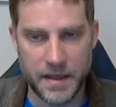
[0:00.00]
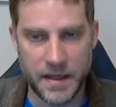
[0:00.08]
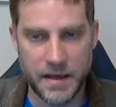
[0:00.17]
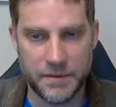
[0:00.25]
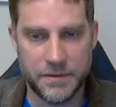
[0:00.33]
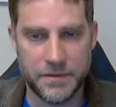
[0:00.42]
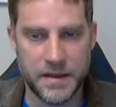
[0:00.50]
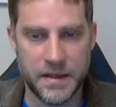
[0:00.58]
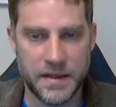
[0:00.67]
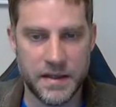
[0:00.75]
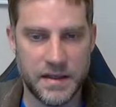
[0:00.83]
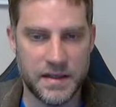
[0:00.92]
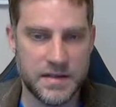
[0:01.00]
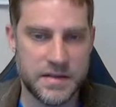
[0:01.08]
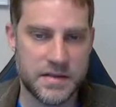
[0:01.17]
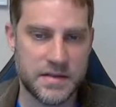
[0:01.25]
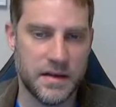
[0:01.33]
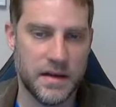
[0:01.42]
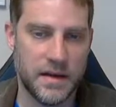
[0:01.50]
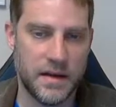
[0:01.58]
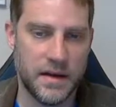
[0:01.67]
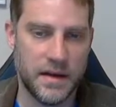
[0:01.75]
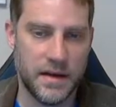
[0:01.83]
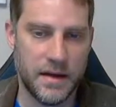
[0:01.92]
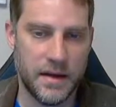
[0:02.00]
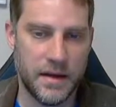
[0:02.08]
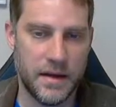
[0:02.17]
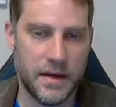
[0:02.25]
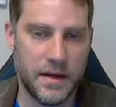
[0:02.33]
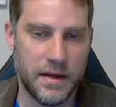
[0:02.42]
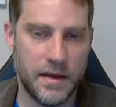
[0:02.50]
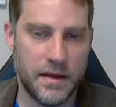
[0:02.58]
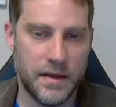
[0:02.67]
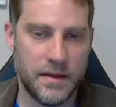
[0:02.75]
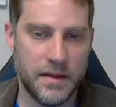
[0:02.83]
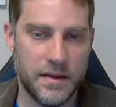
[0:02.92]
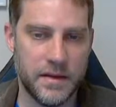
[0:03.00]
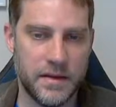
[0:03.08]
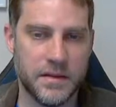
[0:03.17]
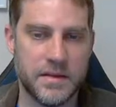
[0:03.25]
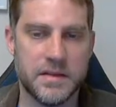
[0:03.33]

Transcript: if it is they'll